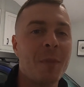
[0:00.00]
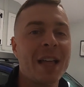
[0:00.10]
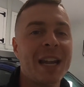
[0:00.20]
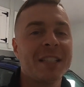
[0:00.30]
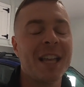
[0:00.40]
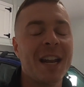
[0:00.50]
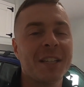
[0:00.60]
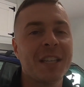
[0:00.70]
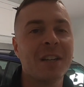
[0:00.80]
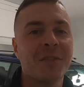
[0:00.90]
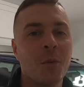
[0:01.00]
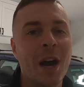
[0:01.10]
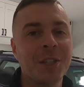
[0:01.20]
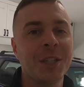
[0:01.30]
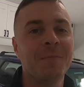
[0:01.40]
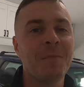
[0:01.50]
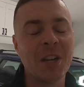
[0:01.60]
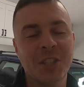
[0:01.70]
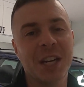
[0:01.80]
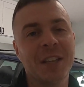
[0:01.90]
Aesthetics. Thanks for watching.
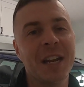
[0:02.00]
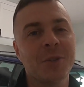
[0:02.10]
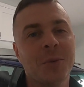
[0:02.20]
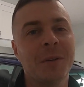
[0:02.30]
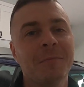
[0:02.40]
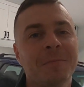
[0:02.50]
I'll see you on the next one.